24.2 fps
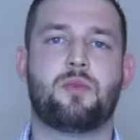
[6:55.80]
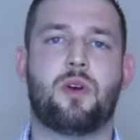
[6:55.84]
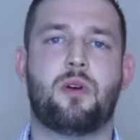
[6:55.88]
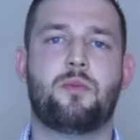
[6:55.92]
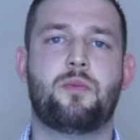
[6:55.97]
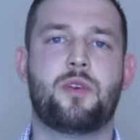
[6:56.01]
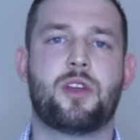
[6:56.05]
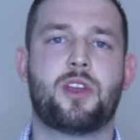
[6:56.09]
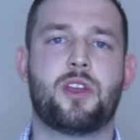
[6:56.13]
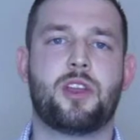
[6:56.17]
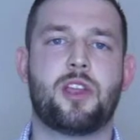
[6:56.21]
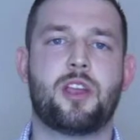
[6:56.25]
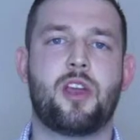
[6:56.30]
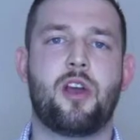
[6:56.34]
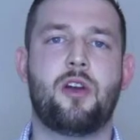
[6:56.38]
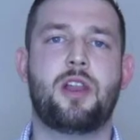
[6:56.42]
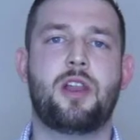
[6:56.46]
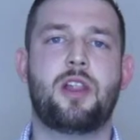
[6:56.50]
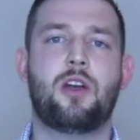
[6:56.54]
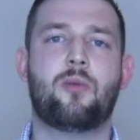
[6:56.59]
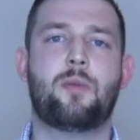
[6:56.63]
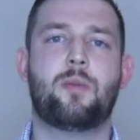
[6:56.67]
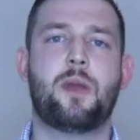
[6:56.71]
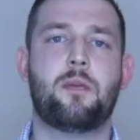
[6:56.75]
one, we're going to go a
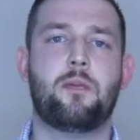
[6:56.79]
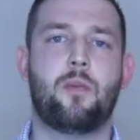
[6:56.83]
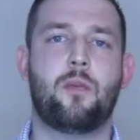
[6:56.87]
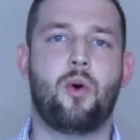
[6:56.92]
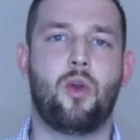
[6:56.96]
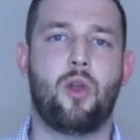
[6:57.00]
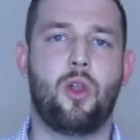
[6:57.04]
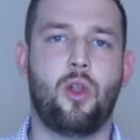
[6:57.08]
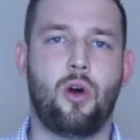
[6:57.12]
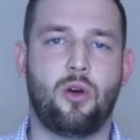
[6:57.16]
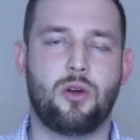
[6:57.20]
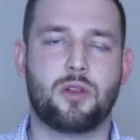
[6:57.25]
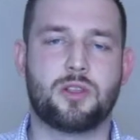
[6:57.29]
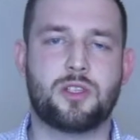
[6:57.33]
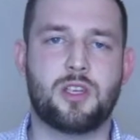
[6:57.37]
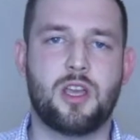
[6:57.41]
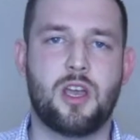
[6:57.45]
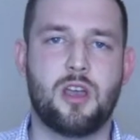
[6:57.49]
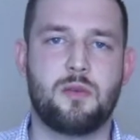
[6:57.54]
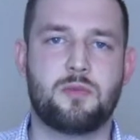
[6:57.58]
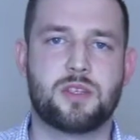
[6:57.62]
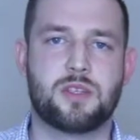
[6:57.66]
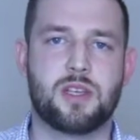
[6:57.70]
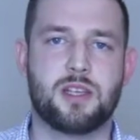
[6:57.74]
little bit more
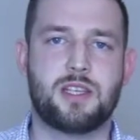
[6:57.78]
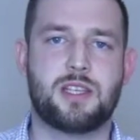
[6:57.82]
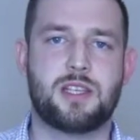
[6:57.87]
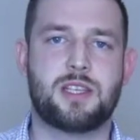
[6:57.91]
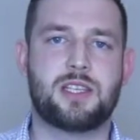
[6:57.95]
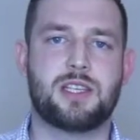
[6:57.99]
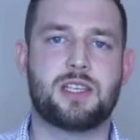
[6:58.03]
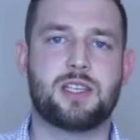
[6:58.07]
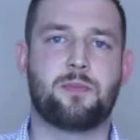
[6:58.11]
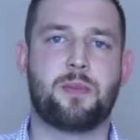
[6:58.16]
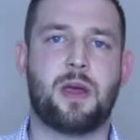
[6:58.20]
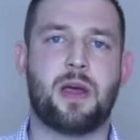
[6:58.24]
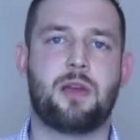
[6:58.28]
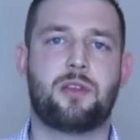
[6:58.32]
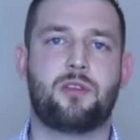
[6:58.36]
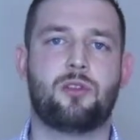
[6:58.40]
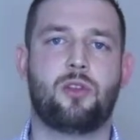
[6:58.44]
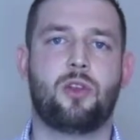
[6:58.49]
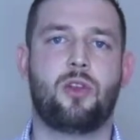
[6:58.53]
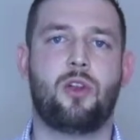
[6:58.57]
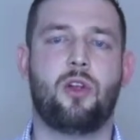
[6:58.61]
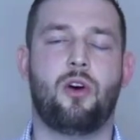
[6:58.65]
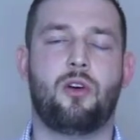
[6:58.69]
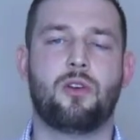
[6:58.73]
long-term. So this is about your
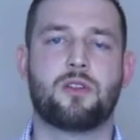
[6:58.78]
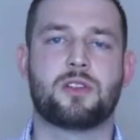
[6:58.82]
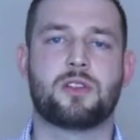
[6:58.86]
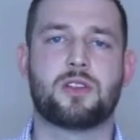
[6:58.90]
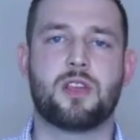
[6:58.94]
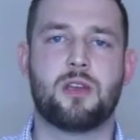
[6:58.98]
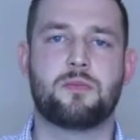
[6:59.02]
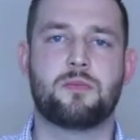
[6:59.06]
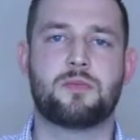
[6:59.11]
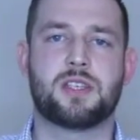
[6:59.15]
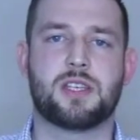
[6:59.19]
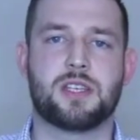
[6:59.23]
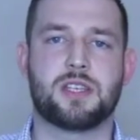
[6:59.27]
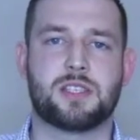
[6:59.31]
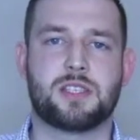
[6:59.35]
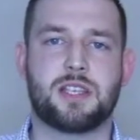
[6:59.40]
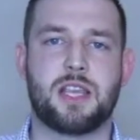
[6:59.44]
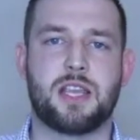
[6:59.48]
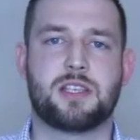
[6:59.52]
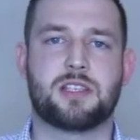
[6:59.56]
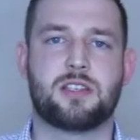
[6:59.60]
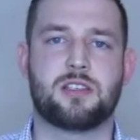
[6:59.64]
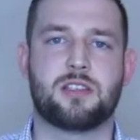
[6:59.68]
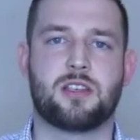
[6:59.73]
long-term
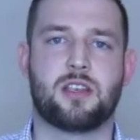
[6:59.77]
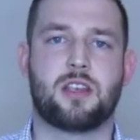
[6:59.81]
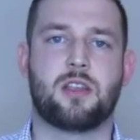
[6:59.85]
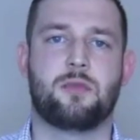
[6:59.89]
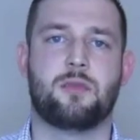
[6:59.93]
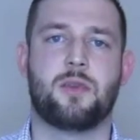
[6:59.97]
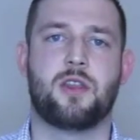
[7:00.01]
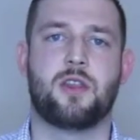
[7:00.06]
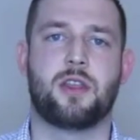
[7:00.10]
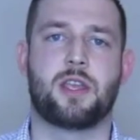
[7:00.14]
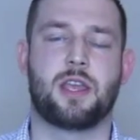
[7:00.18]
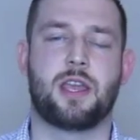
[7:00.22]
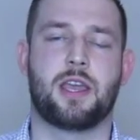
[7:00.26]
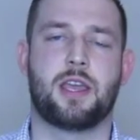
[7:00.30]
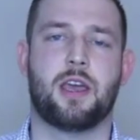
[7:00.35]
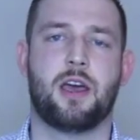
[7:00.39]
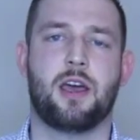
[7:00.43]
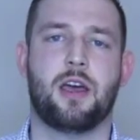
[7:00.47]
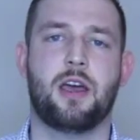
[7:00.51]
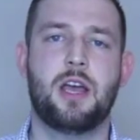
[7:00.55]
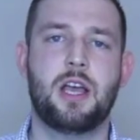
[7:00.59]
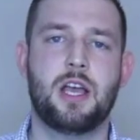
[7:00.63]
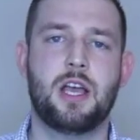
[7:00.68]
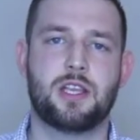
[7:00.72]
success as a communicator.